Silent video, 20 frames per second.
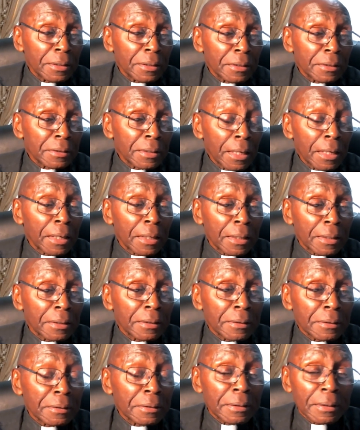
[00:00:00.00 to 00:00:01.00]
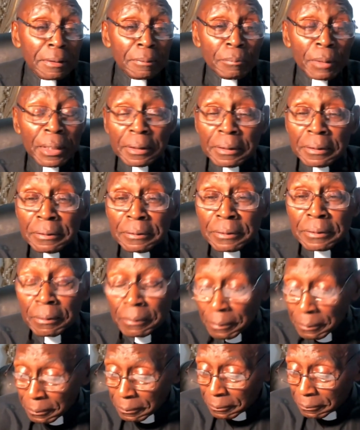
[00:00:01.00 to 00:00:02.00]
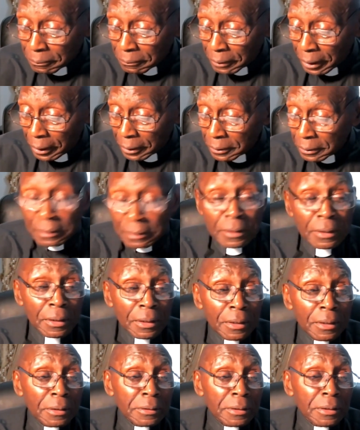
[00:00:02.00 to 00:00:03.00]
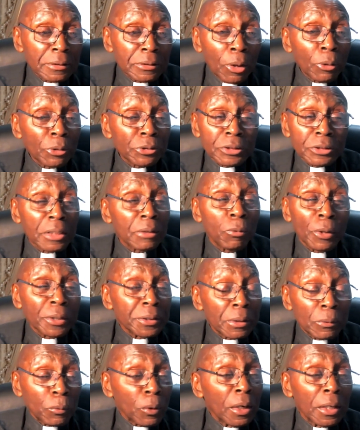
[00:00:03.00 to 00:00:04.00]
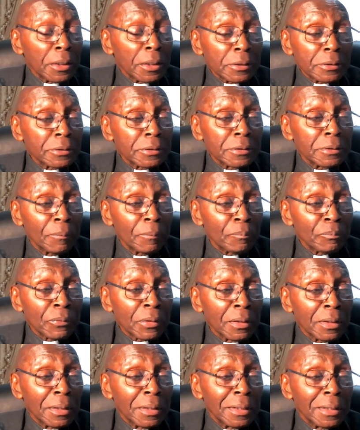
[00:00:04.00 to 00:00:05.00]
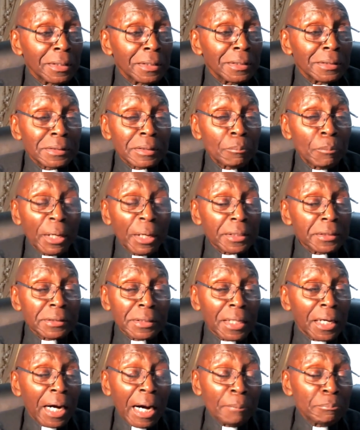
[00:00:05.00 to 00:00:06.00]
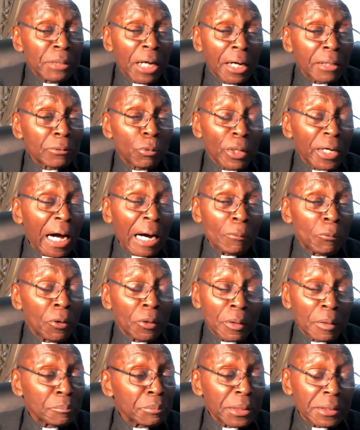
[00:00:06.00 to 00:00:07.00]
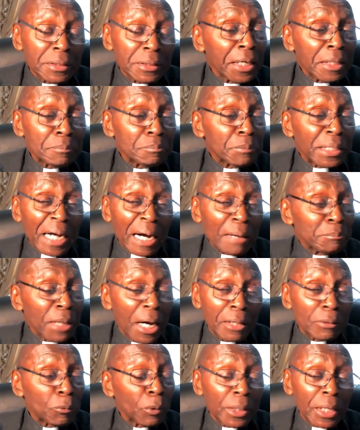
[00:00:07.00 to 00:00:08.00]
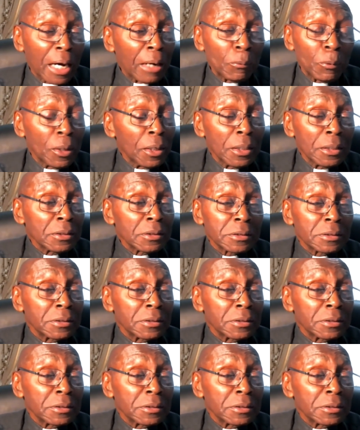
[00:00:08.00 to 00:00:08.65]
yeah, amen. So don't stay where you was. Somebody say, I'm not what I want to be yet, but I'm not what I was.